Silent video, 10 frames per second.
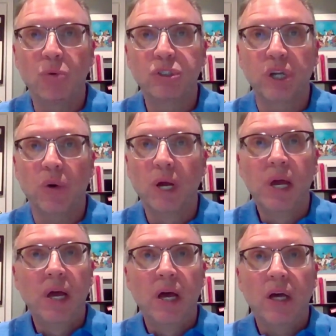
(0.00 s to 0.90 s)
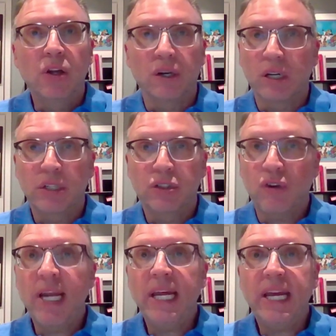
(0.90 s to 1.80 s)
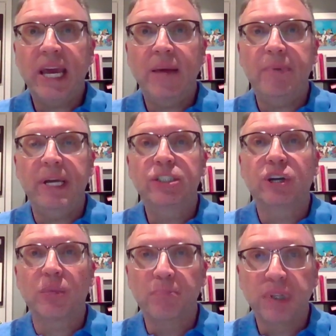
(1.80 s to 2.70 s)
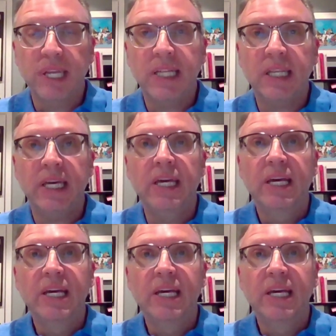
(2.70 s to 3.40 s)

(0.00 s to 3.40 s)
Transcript: So, look, training camp is completely